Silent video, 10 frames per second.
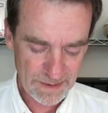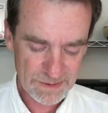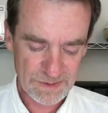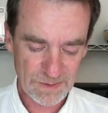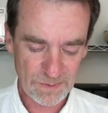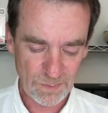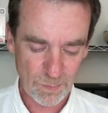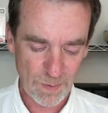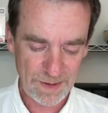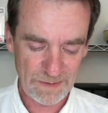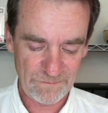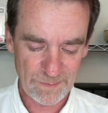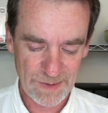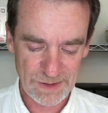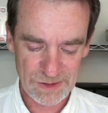So what
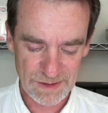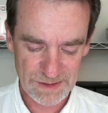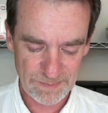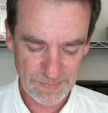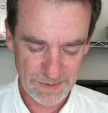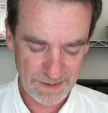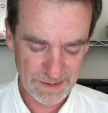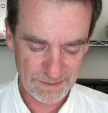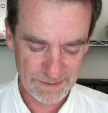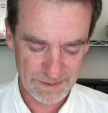information is it putting out?